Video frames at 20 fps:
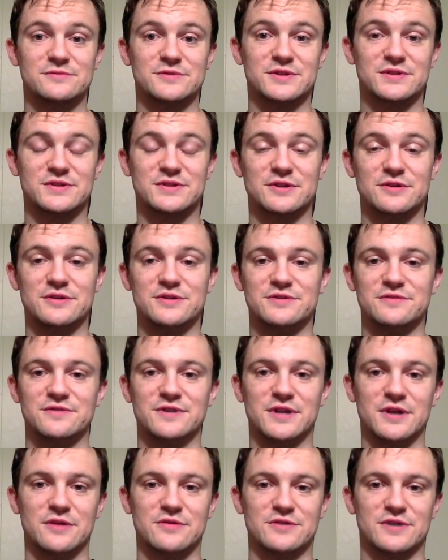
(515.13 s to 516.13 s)
series of
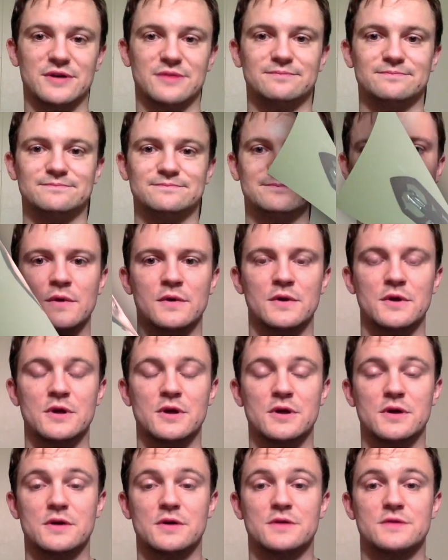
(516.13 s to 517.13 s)
videos up.
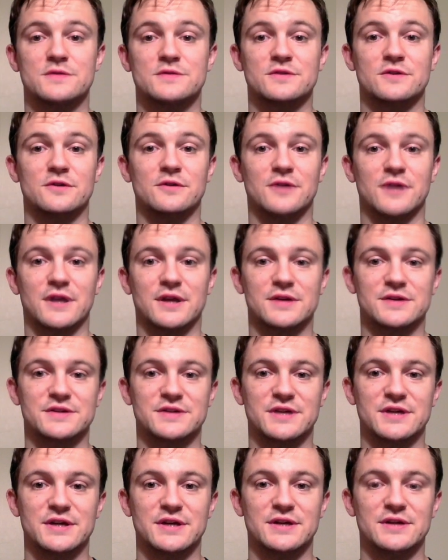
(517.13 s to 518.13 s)
So, like I
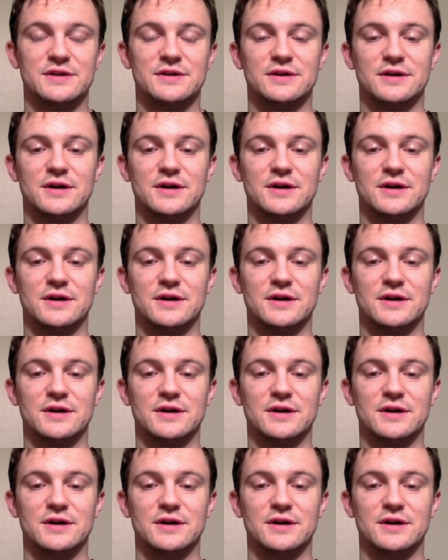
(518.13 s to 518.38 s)
said,